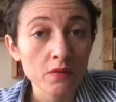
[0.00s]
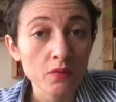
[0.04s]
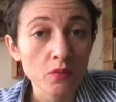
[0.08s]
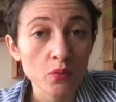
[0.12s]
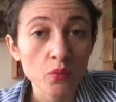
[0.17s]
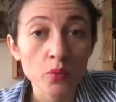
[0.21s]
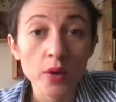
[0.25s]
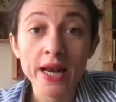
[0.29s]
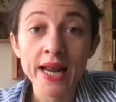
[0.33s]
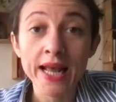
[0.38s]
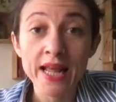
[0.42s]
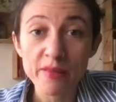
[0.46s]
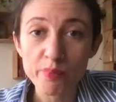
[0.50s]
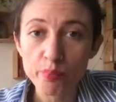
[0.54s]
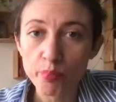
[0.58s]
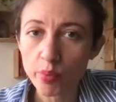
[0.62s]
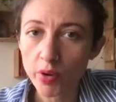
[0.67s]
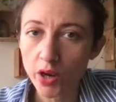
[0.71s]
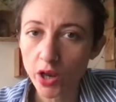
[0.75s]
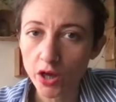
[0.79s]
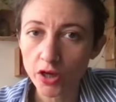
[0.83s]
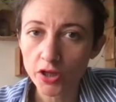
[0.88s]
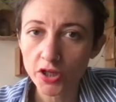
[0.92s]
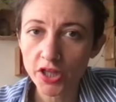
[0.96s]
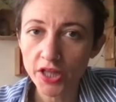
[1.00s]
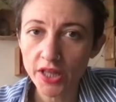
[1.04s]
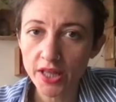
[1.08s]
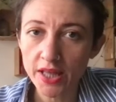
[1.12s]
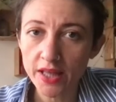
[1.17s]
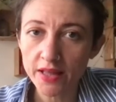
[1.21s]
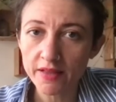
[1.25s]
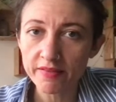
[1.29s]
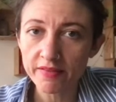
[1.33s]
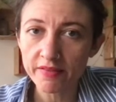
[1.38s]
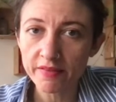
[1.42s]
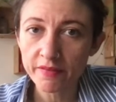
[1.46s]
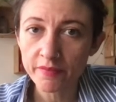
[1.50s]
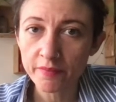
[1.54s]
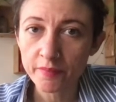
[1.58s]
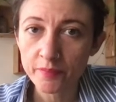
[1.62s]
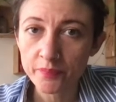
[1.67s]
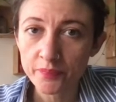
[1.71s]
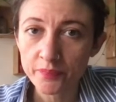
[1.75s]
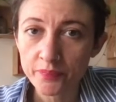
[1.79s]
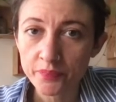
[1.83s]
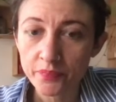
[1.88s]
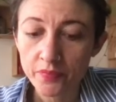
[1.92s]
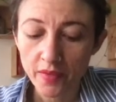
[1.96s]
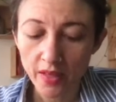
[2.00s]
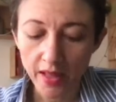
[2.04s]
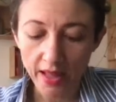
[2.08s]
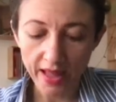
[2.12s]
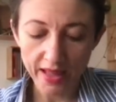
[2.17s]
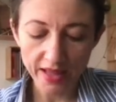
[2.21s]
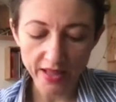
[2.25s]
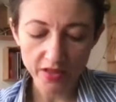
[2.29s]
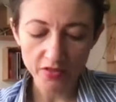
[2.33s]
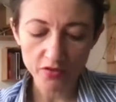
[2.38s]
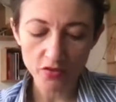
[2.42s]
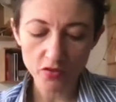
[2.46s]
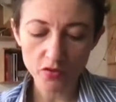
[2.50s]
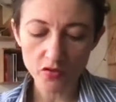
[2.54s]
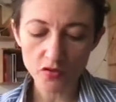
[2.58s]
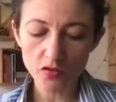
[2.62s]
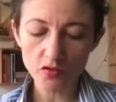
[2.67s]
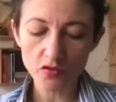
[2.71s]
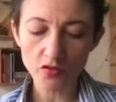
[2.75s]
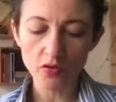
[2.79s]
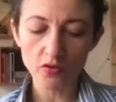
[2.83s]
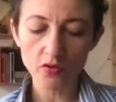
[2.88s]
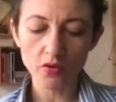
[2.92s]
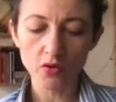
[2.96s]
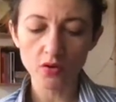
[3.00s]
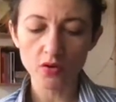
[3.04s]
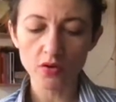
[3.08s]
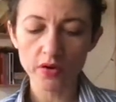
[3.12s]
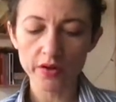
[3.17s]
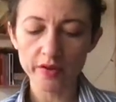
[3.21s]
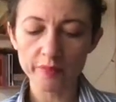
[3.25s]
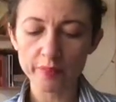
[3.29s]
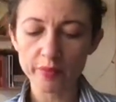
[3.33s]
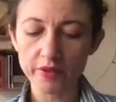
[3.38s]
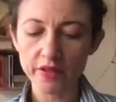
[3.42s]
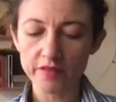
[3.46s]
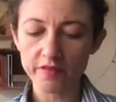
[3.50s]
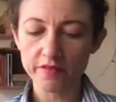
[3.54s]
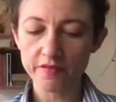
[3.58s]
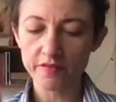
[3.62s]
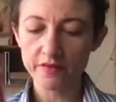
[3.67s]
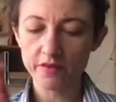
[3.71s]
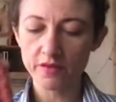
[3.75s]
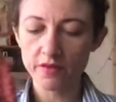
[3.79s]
when I block it, I can just go a bit